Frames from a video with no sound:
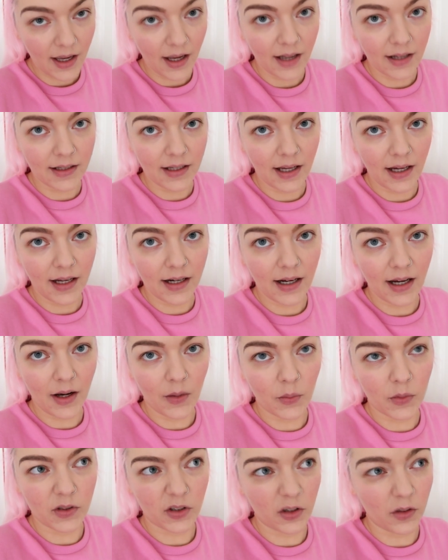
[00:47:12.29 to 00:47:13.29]
and then
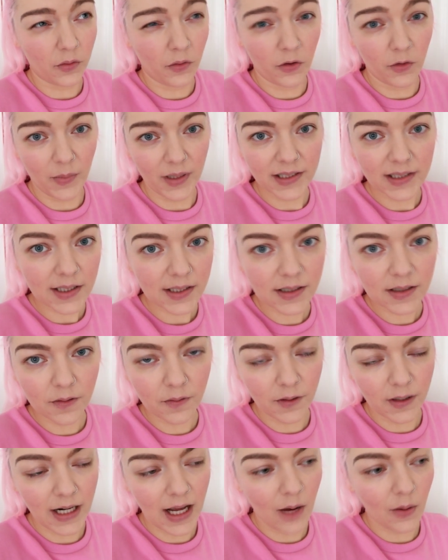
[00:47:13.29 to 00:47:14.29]
I was on the phone to my sister
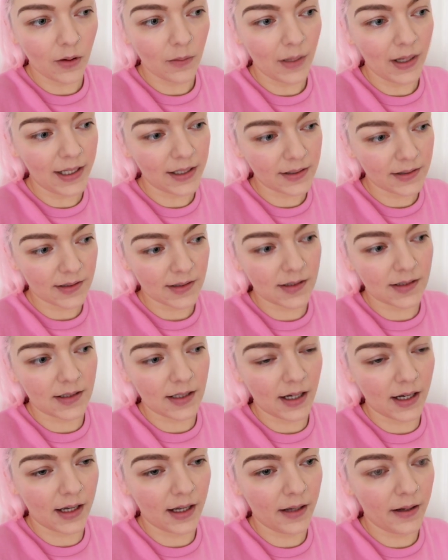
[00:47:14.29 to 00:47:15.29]
for an hour, my little
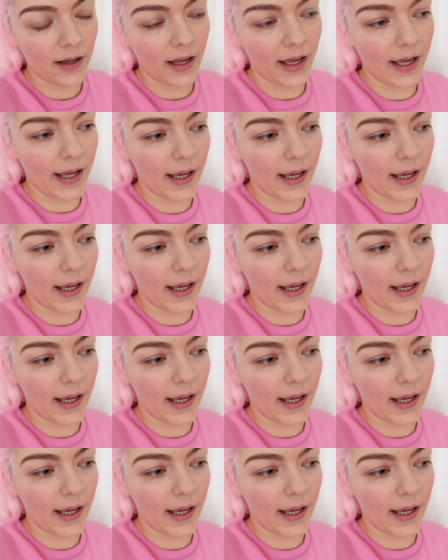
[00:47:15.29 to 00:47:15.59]
sister.